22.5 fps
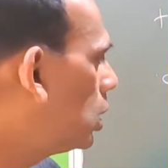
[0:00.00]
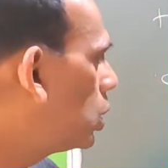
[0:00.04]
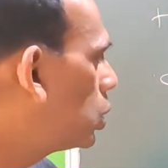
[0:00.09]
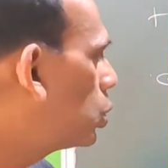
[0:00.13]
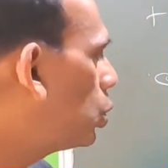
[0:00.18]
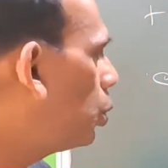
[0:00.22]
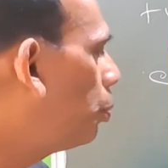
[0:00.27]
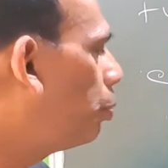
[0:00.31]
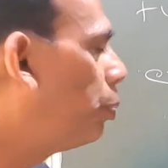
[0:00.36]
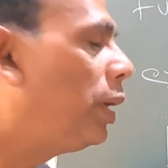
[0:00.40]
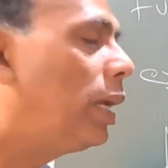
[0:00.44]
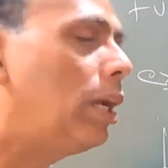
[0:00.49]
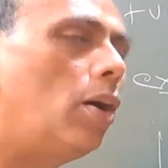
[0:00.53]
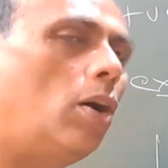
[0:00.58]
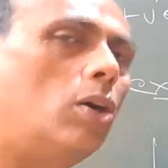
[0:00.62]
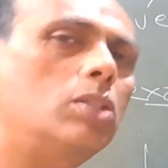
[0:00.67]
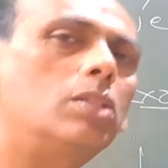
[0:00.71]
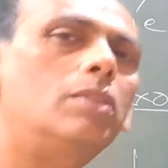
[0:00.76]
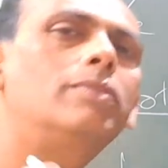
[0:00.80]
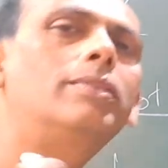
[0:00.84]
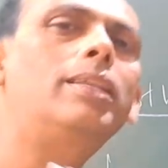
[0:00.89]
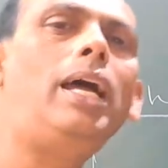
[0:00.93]
So
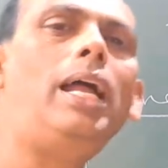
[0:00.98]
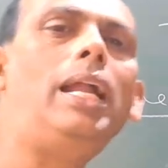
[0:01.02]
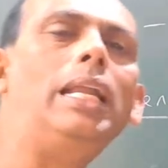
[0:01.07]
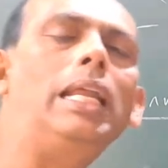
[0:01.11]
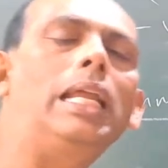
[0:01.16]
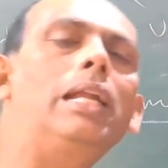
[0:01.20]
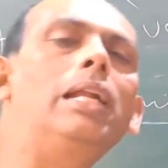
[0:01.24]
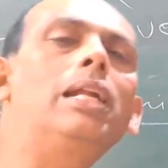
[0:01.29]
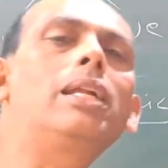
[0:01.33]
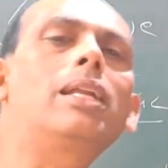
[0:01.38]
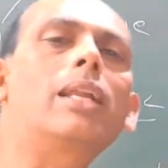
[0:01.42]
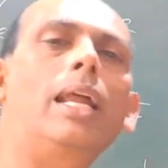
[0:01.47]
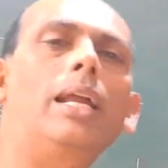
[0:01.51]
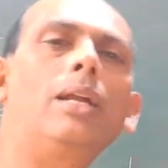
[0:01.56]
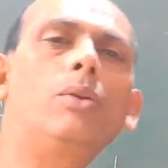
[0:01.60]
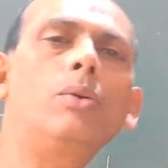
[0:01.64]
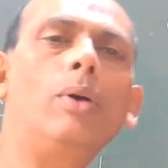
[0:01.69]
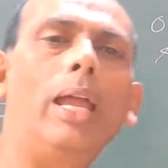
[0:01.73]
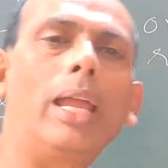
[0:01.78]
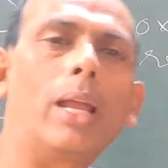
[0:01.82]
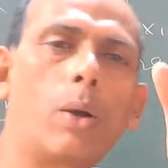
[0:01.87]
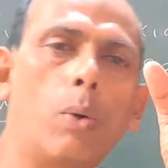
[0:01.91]
because of that, it will try
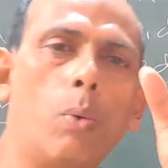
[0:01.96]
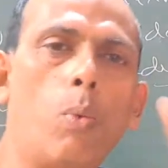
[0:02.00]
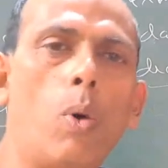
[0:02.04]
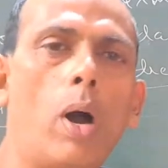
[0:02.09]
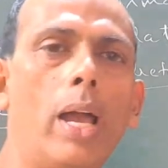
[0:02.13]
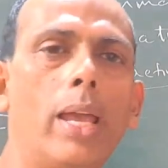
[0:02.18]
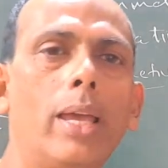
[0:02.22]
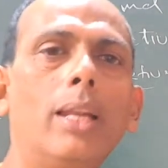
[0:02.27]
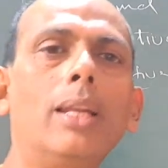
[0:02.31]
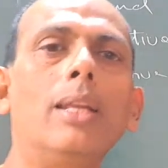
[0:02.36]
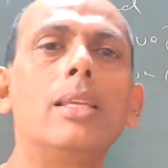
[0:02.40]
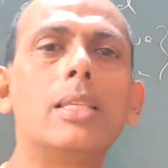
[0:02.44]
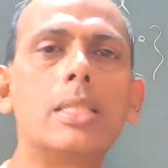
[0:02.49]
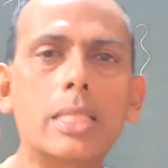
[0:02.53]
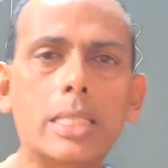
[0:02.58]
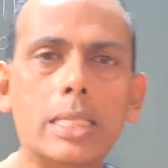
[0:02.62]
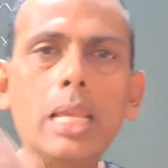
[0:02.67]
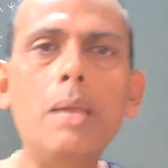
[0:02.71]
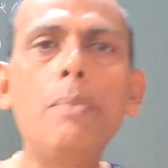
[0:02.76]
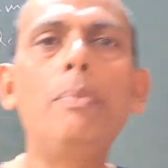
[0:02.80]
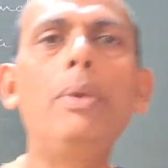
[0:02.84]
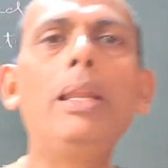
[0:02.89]
to acquire
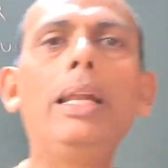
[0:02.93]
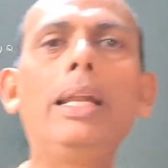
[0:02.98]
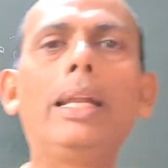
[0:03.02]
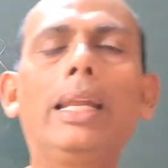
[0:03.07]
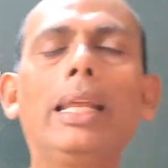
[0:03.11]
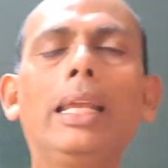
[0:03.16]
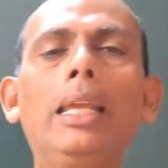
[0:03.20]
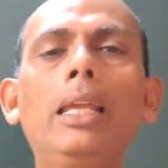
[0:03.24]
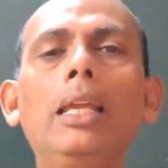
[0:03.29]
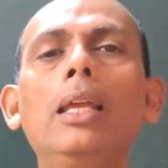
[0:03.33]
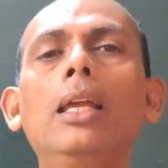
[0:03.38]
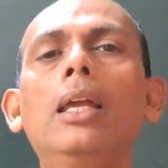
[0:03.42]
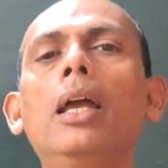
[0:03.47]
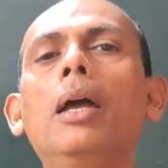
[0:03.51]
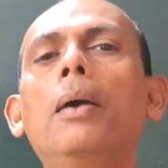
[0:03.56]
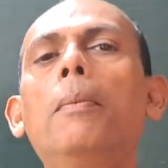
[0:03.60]
stability